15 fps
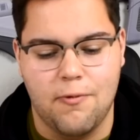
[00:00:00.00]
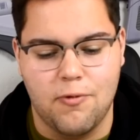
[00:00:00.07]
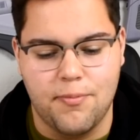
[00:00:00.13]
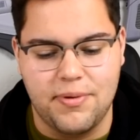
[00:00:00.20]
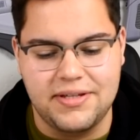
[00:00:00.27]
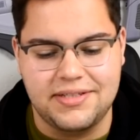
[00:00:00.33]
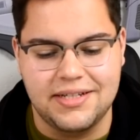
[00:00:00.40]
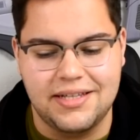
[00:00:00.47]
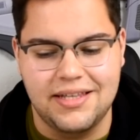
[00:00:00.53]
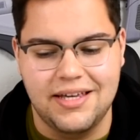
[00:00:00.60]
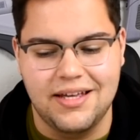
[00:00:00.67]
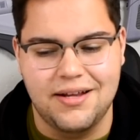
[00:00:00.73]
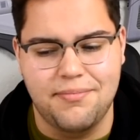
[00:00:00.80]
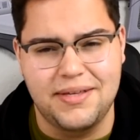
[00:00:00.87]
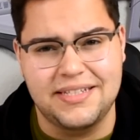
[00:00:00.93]
and we're basically
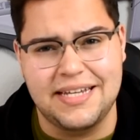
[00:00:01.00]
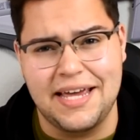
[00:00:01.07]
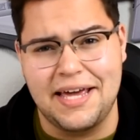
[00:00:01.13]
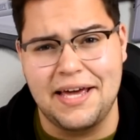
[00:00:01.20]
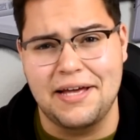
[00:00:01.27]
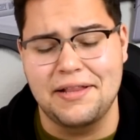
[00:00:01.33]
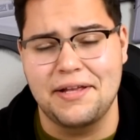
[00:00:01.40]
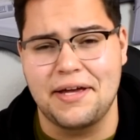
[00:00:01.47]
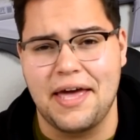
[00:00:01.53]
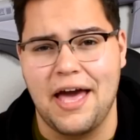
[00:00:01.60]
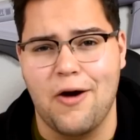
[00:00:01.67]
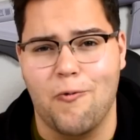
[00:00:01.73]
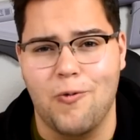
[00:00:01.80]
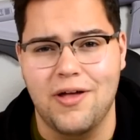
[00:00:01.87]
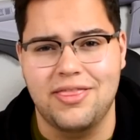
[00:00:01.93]
going to be taking a look
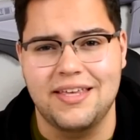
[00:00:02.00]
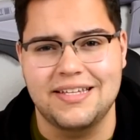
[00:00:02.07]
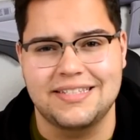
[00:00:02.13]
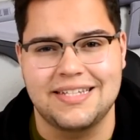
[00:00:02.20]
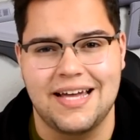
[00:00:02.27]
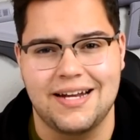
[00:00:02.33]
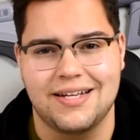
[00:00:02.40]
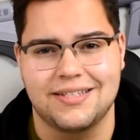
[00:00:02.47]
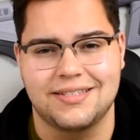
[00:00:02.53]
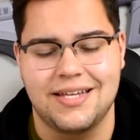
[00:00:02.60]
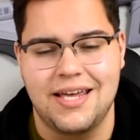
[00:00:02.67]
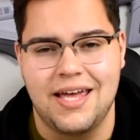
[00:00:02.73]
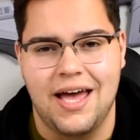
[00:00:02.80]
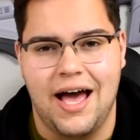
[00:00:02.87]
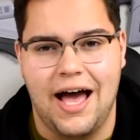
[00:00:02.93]
at what they sent us.
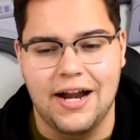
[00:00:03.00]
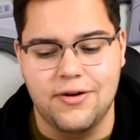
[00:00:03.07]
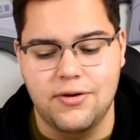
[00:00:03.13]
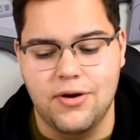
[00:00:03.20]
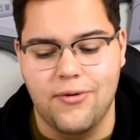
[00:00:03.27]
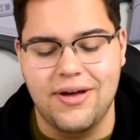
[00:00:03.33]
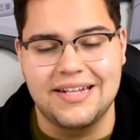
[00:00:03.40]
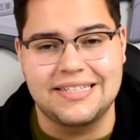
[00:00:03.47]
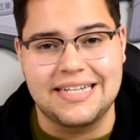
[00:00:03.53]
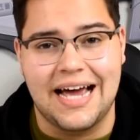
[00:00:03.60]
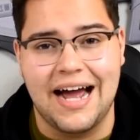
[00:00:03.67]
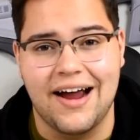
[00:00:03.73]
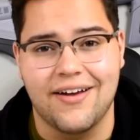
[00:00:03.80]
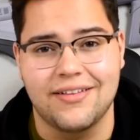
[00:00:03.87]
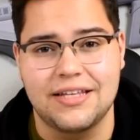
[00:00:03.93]
I don't know
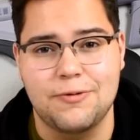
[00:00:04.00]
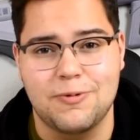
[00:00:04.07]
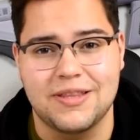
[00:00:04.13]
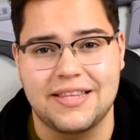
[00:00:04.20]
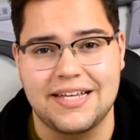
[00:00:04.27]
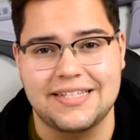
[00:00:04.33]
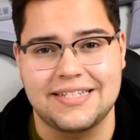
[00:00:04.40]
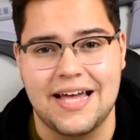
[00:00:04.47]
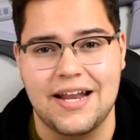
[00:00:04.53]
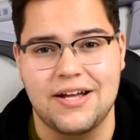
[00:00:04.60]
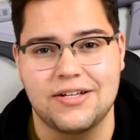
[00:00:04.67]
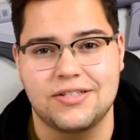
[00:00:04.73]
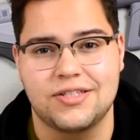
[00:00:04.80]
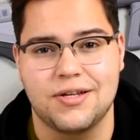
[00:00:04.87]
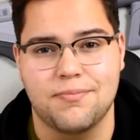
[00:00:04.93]
entirely what they sent
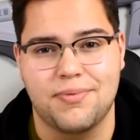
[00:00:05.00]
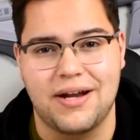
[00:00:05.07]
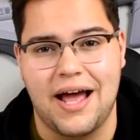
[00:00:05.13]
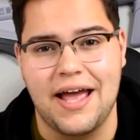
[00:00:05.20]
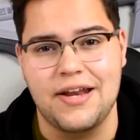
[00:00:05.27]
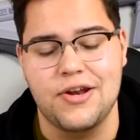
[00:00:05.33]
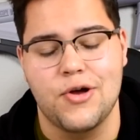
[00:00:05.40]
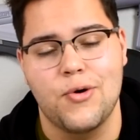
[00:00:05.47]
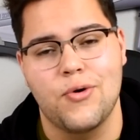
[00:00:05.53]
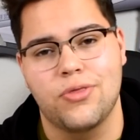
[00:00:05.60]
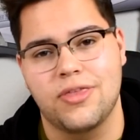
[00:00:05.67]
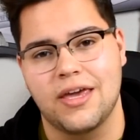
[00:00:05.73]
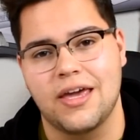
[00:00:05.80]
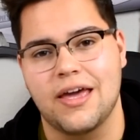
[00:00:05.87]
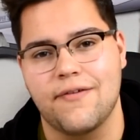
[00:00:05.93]
us, but I know
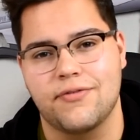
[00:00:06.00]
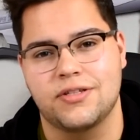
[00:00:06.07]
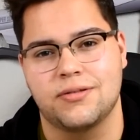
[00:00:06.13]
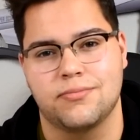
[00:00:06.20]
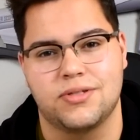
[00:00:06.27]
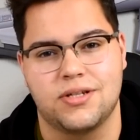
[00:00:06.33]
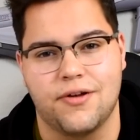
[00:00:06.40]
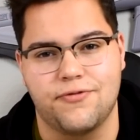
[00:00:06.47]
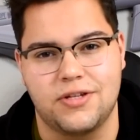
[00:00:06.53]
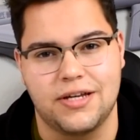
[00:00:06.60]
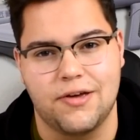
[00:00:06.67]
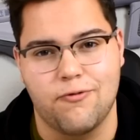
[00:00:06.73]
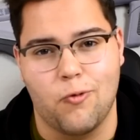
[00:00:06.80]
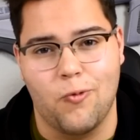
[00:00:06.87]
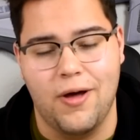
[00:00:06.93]
they gave us some stuff to
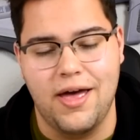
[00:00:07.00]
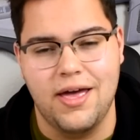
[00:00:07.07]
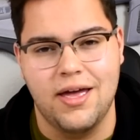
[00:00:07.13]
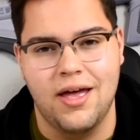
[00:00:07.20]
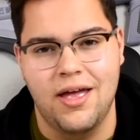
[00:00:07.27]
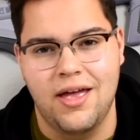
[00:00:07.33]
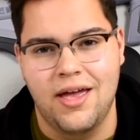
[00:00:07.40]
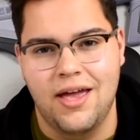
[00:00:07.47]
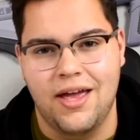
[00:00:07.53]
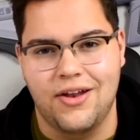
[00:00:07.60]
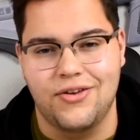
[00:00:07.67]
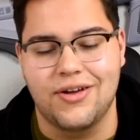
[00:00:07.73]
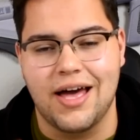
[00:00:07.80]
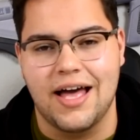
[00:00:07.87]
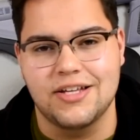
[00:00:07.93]
give away,
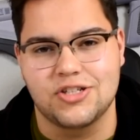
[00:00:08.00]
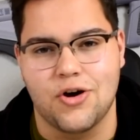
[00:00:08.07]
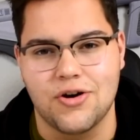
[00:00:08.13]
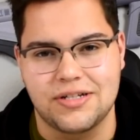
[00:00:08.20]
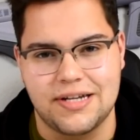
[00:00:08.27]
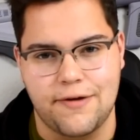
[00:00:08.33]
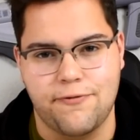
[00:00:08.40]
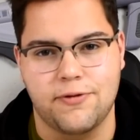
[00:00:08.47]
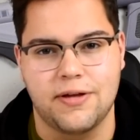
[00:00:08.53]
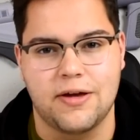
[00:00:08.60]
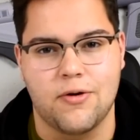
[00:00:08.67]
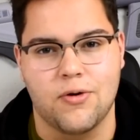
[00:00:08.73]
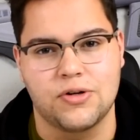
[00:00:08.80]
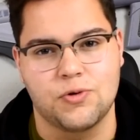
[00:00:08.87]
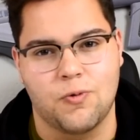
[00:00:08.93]
and you guys are definitely
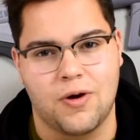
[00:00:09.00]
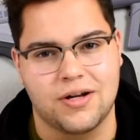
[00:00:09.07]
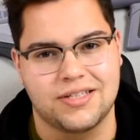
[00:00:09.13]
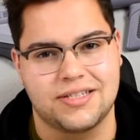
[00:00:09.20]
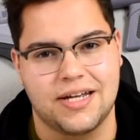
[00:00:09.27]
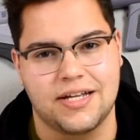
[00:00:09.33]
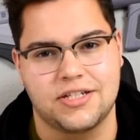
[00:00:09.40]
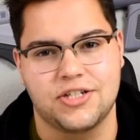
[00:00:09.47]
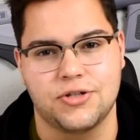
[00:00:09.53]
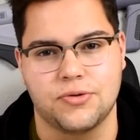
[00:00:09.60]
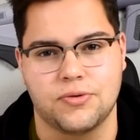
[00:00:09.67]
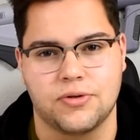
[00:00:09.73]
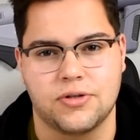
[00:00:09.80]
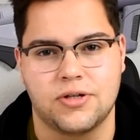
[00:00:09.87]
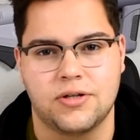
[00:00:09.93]
going to want to stay
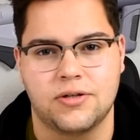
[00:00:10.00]
tuned.